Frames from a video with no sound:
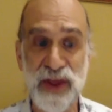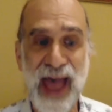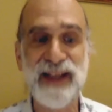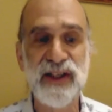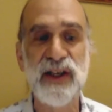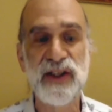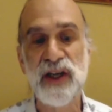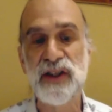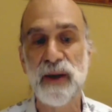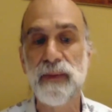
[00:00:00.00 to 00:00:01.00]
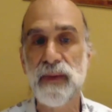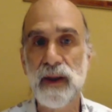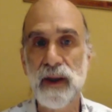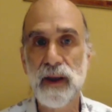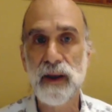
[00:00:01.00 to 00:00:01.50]
That's the system.
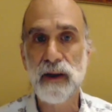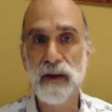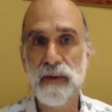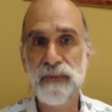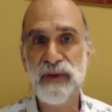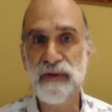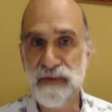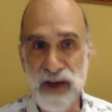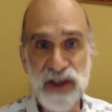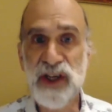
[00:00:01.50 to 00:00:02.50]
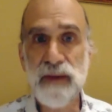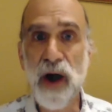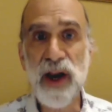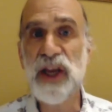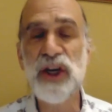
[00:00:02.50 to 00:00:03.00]
VC
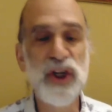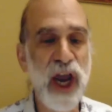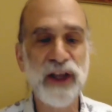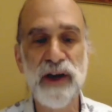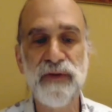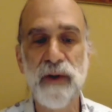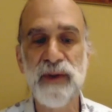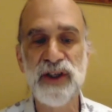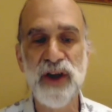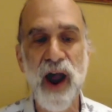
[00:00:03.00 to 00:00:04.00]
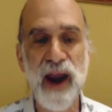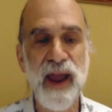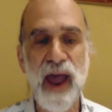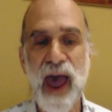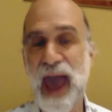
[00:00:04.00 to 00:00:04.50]
money injected from the side
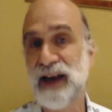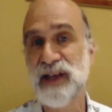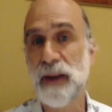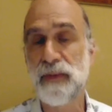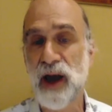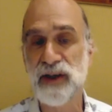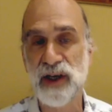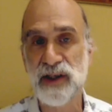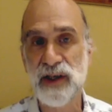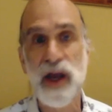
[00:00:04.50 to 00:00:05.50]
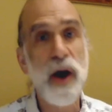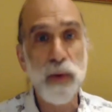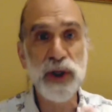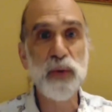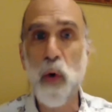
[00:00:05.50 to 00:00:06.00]
hacks that process
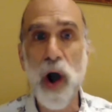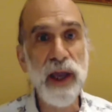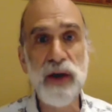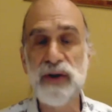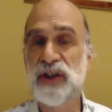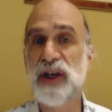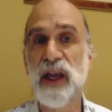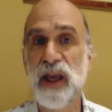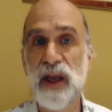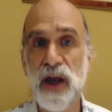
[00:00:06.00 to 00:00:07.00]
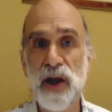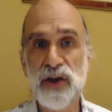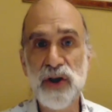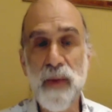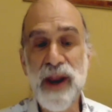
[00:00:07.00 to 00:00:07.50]
which is why you see
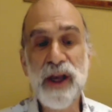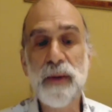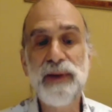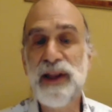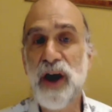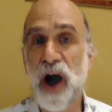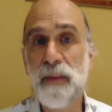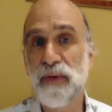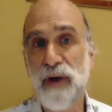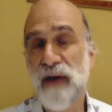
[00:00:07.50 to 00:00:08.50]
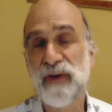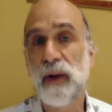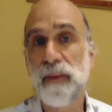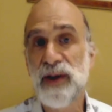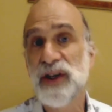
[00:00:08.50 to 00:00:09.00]
so many completely
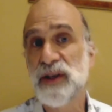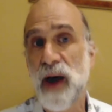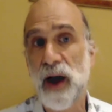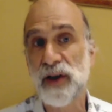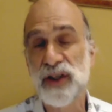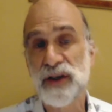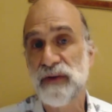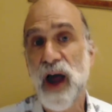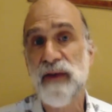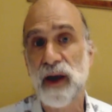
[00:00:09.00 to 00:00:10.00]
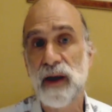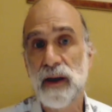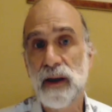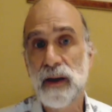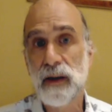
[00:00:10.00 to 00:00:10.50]
unprofitable business models surviving.
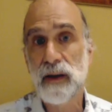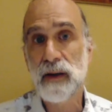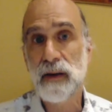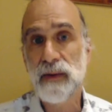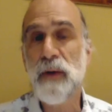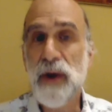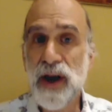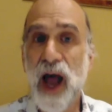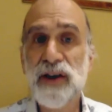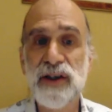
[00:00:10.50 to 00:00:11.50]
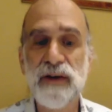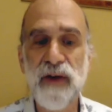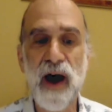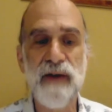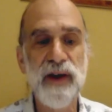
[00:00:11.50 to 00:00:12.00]
They would not
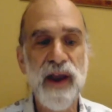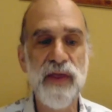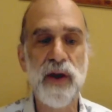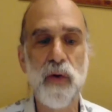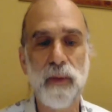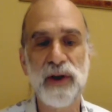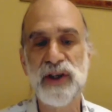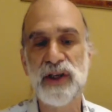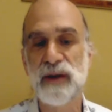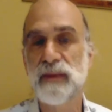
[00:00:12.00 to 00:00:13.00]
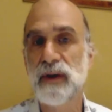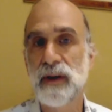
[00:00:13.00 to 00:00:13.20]
survive in the normal system.